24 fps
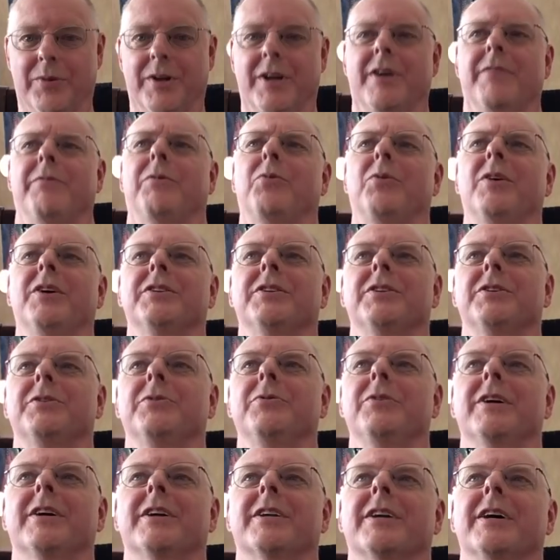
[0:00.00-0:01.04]
would I ever want to
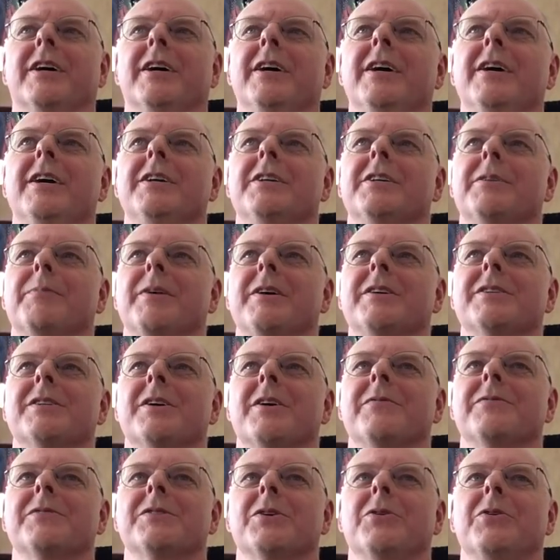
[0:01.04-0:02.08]
do that to
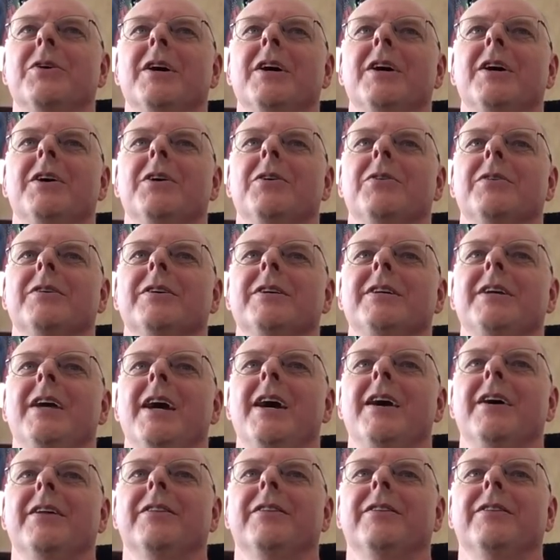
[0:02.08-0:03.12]
myself? So
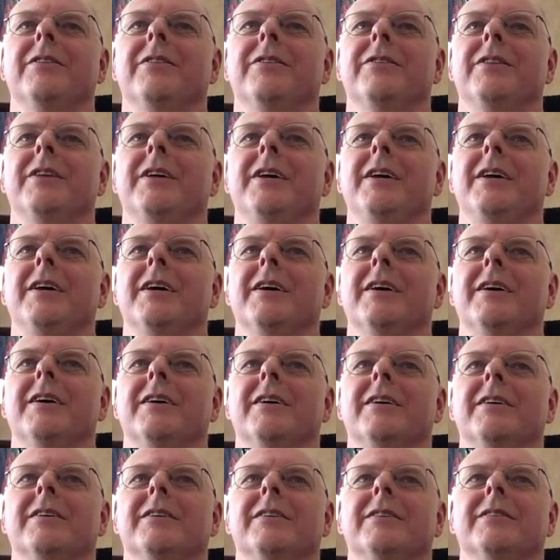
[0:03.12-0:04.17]
yeah,
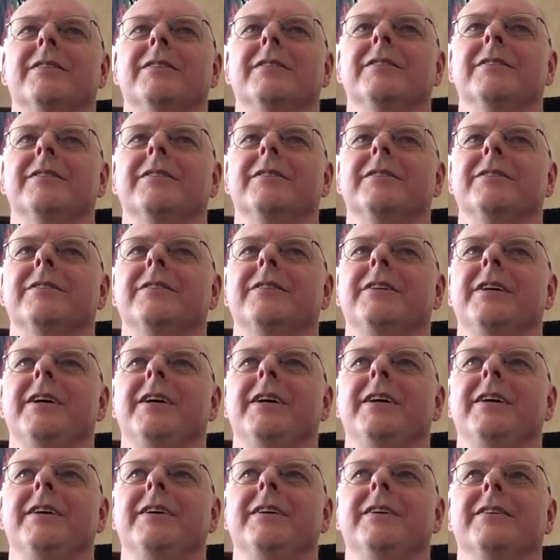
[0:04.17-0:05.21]

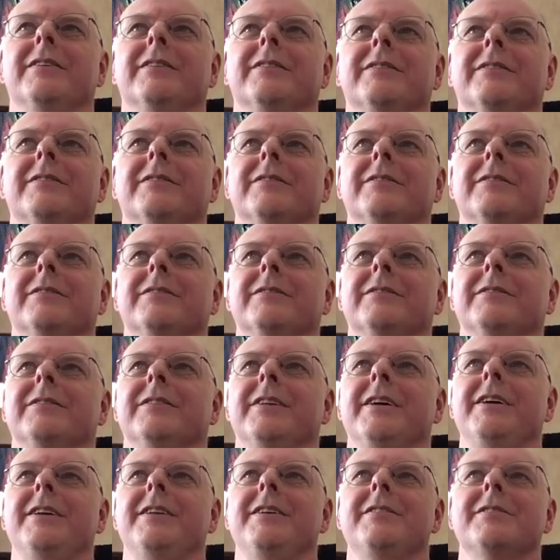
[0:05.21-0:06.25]
the
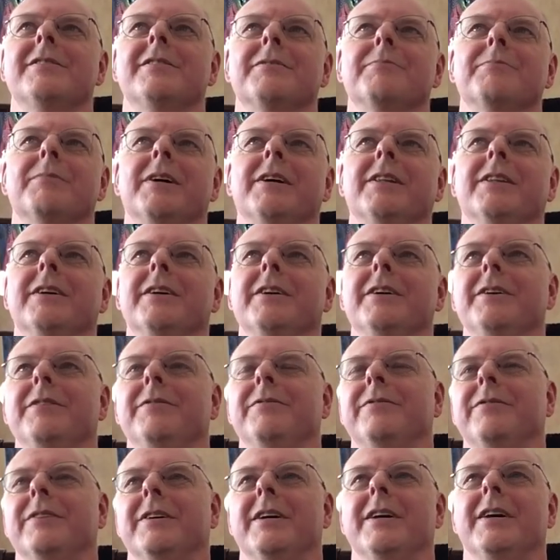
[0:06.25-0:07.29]
ladies in my
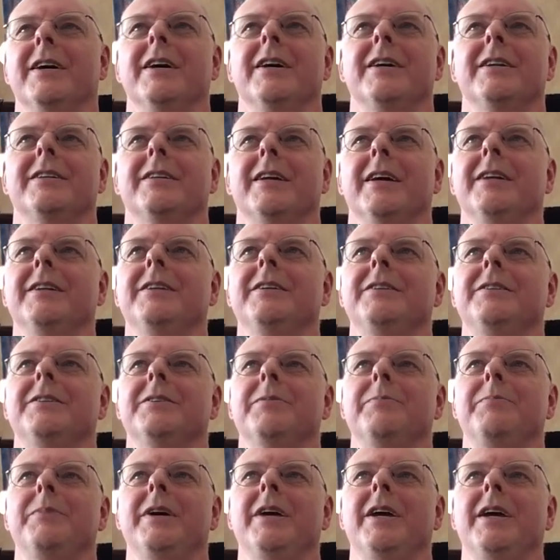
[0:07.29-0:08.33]
life tended
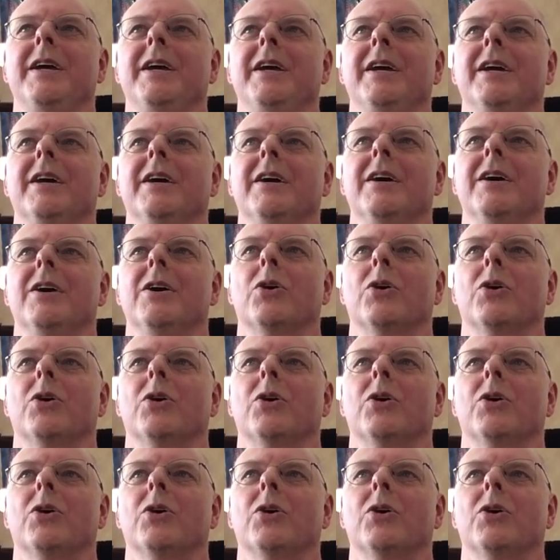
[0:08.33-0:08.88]
to be